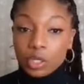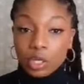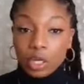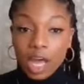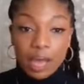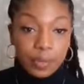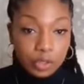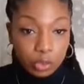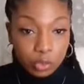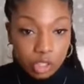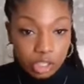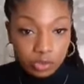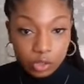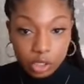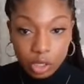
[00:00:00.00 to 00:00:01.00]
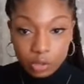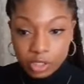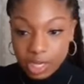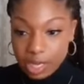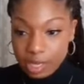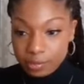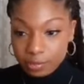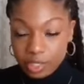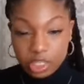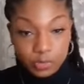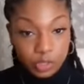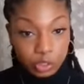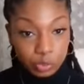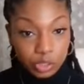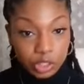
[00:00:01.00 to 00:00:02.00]
I've been doing this for a long time. It's
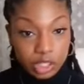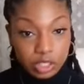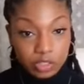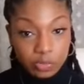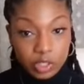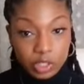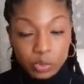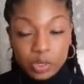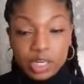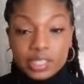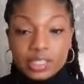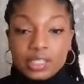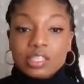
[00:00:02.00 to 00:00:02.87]
been 3 years of me doing this.